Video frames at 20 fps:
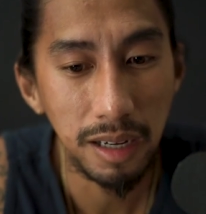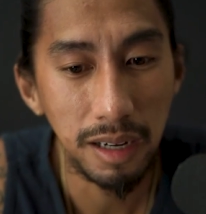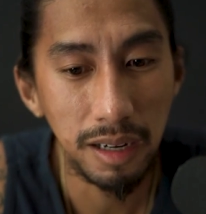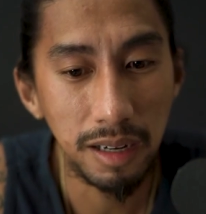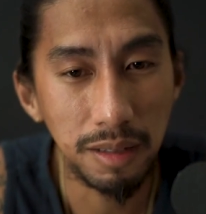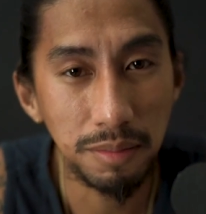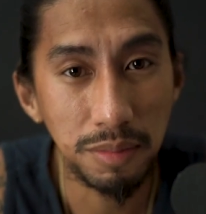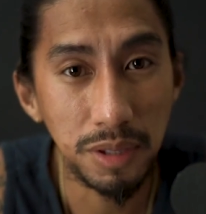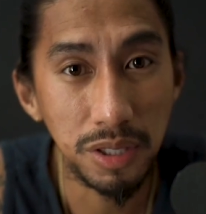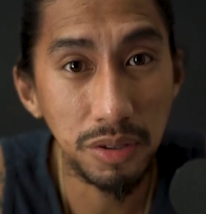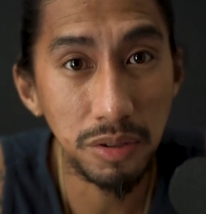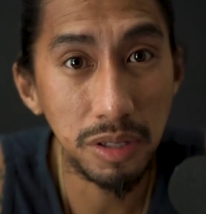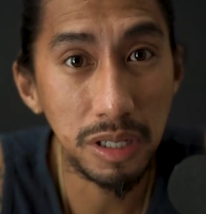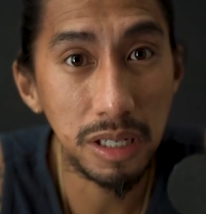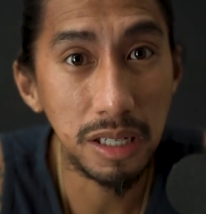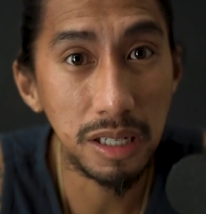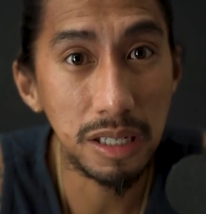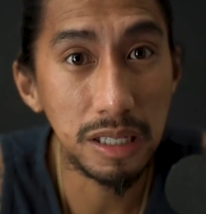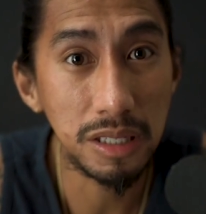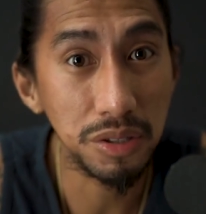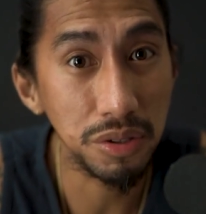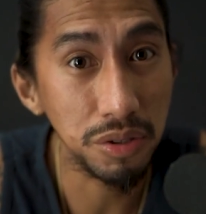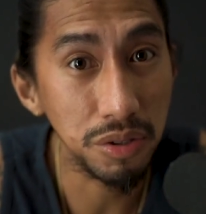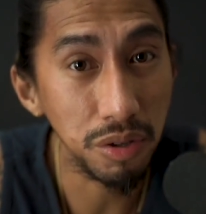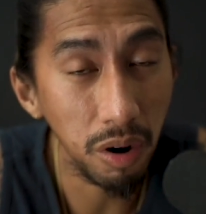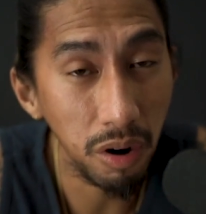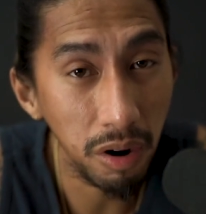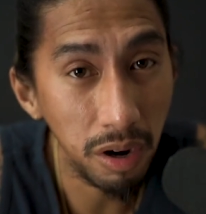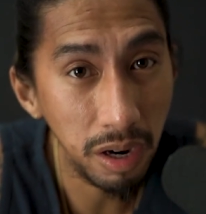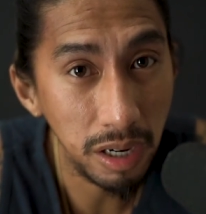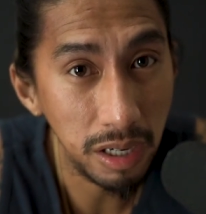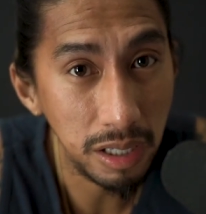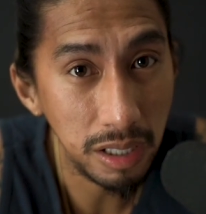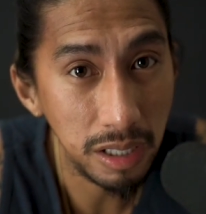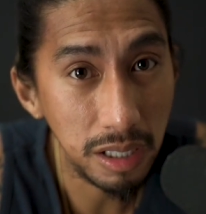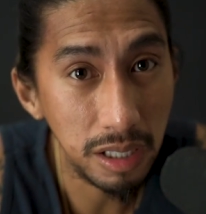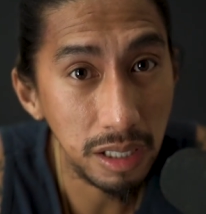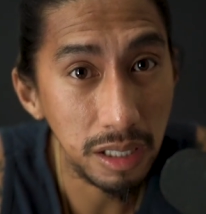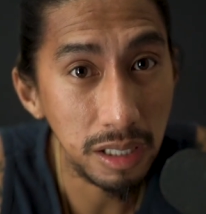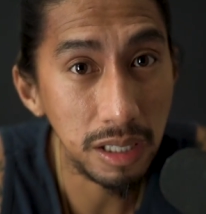Um, this reading is dark.
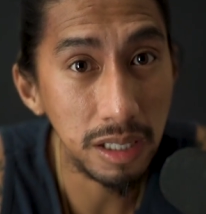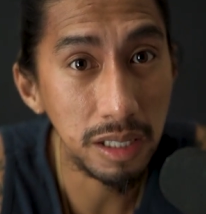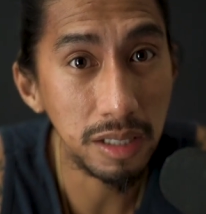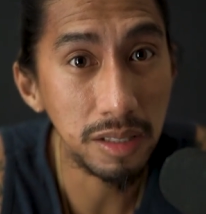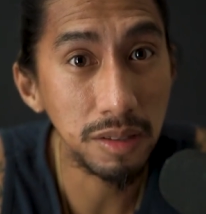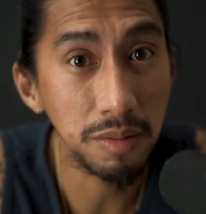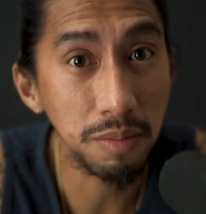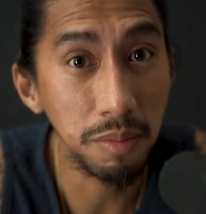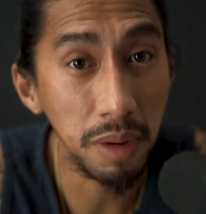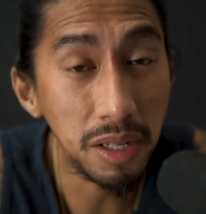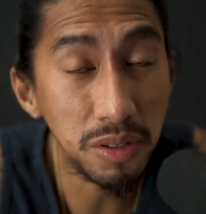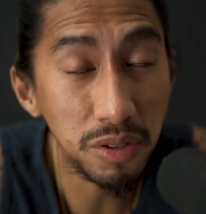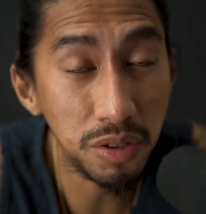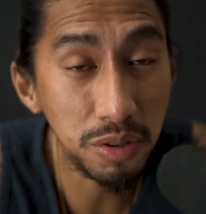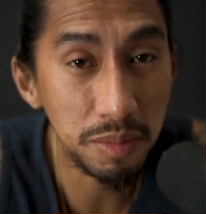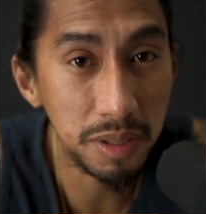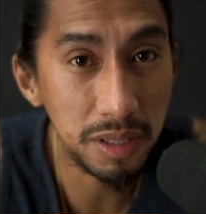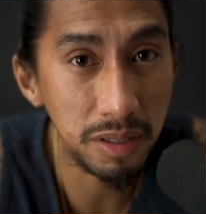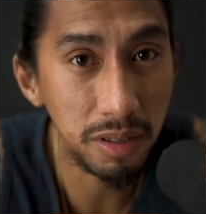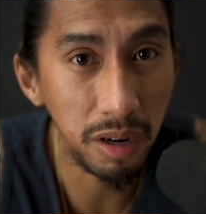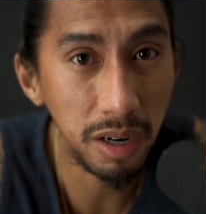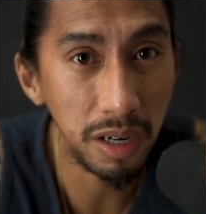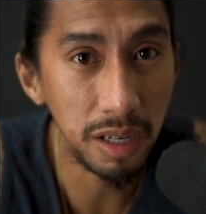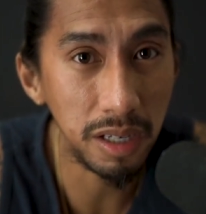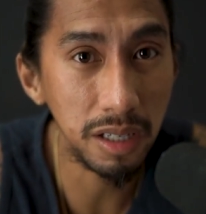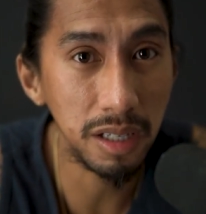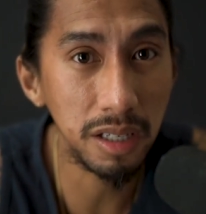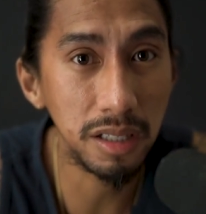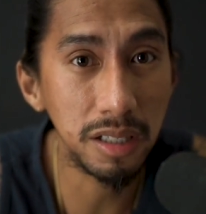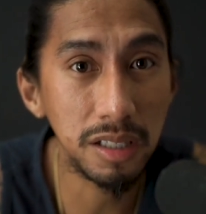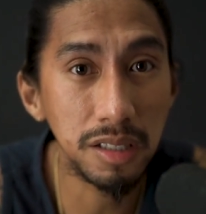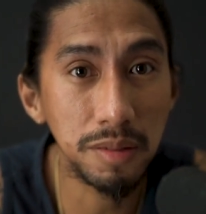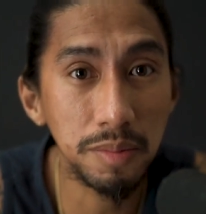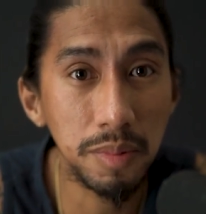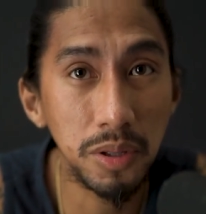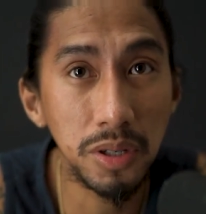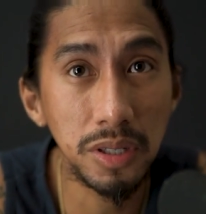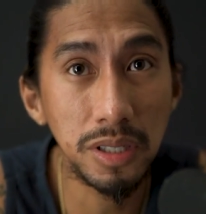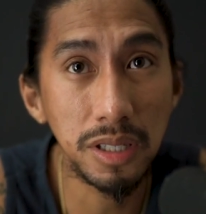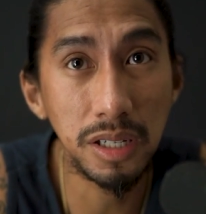It is meant to be dark. It
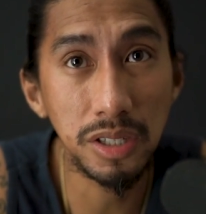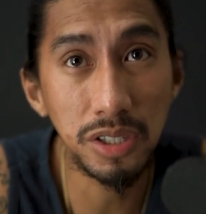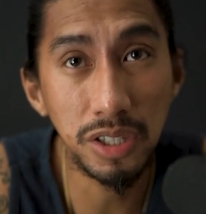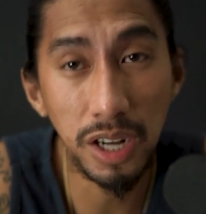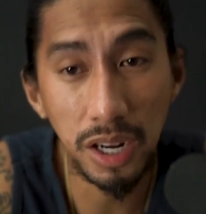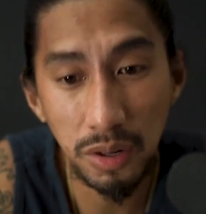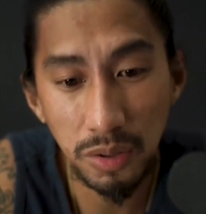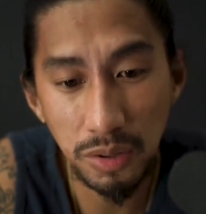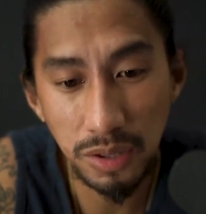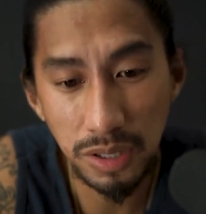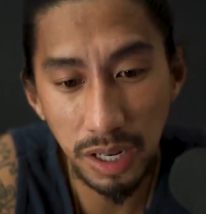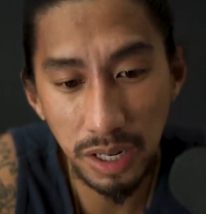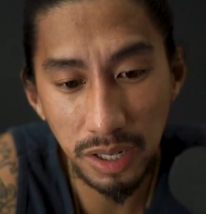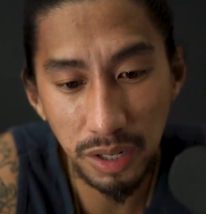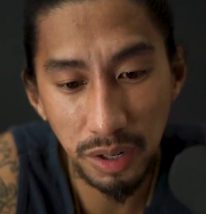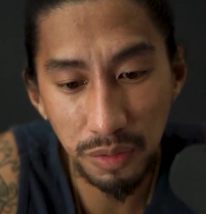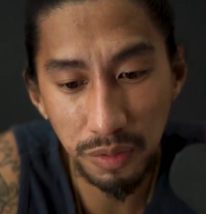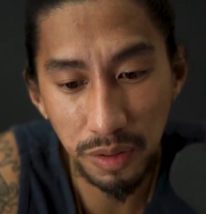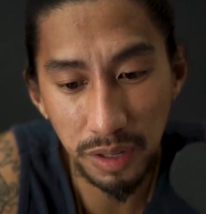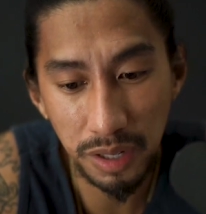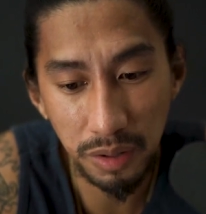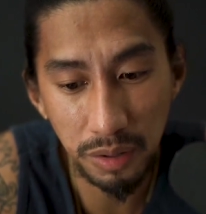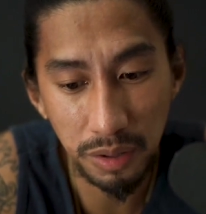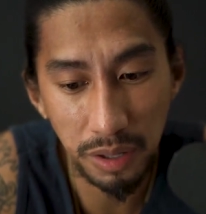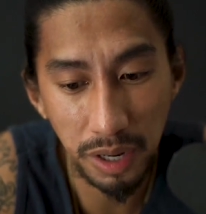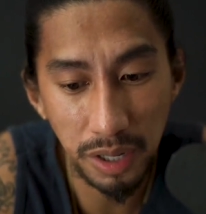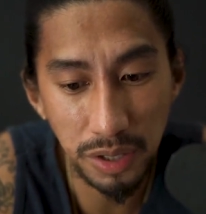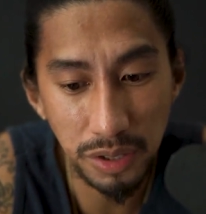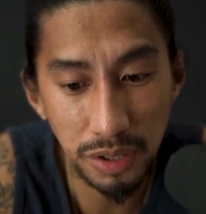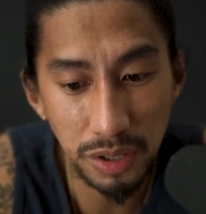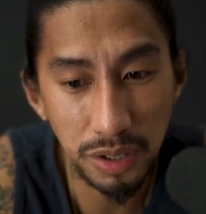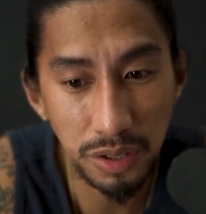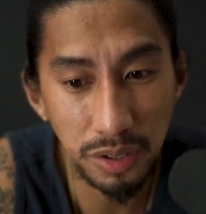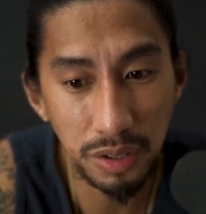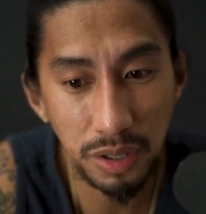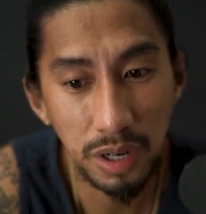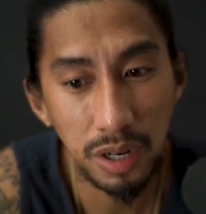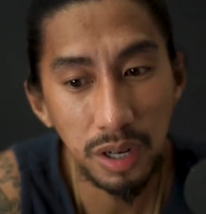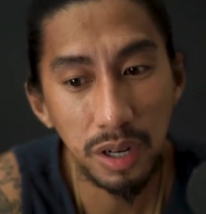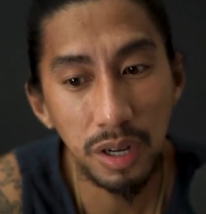explores a shadow side of a
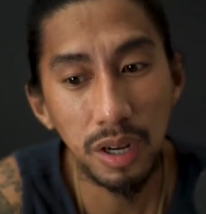connection.